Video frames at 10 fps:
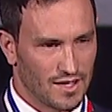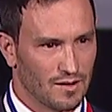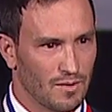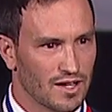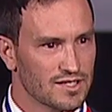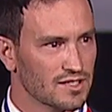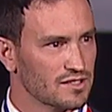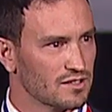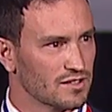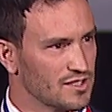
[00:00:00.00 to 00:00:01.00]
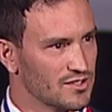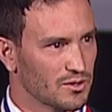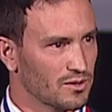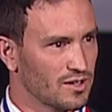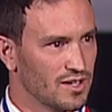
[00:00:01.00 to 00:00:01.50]
My sister's
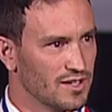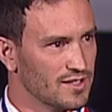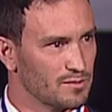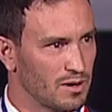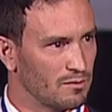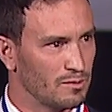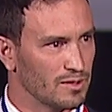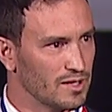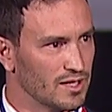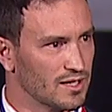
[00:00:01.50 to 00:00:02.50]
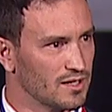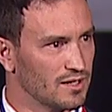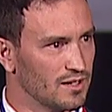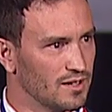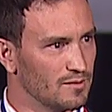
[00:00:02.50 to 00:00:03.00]
story is probably
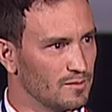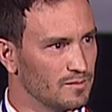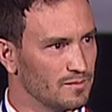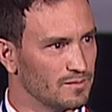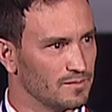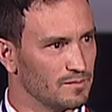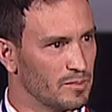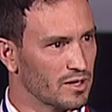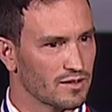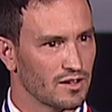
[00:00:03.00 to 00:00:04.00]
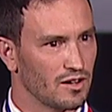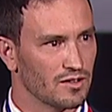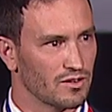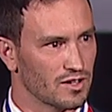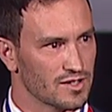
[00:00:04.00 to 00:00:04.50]
bigger than all
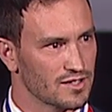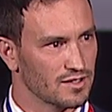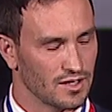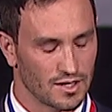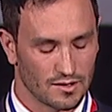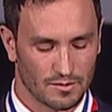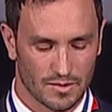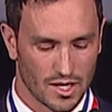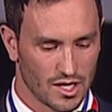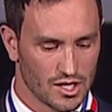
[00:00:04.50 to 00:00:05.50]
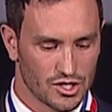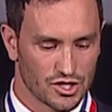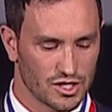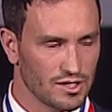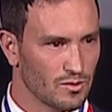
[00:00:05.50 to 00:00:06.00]
of ours.
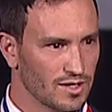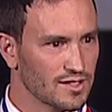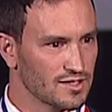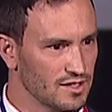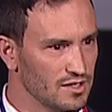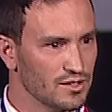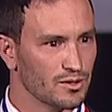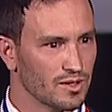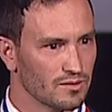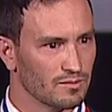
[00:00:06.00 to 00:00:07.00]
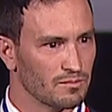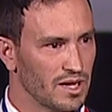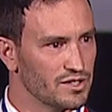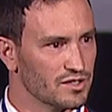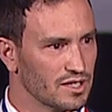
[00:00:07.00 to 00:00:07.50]
She went to see you and
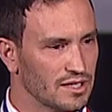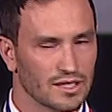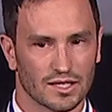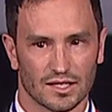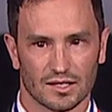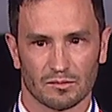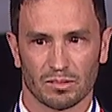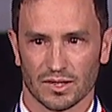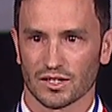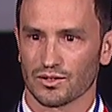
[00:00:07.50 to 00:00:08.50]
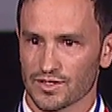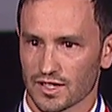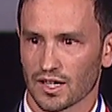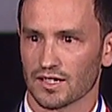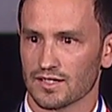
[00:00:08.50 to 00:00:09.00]
majored in political
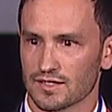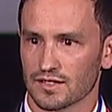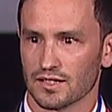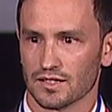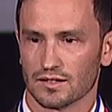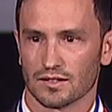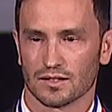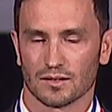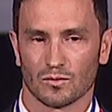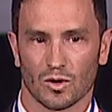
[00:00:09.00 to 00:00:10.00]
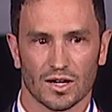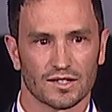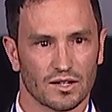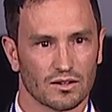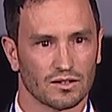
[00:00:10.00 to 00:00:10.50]
science and wanted
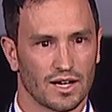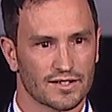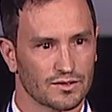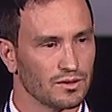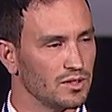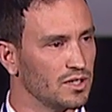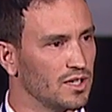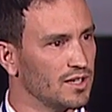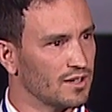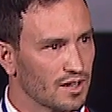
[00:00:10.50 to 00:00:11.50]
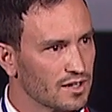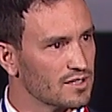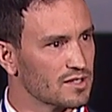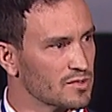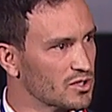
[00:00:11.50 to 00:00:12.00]
to go to law school, got into
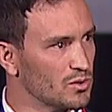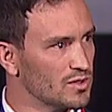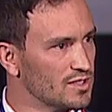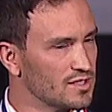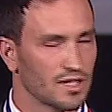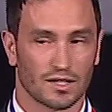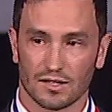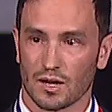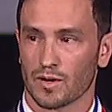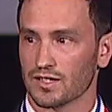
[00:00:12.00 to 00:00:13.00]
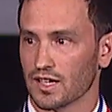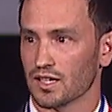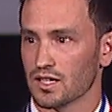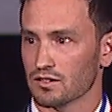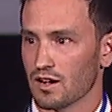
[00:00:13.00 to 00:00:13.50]
some schools and said, I'm going to take
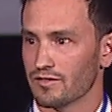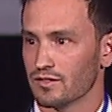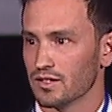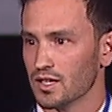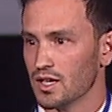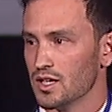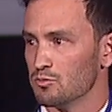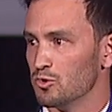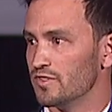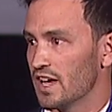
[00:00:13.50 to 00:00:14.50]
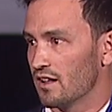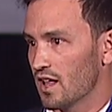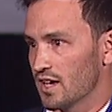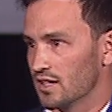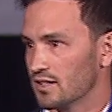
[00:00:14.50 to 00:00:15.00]
a year off and move to LA.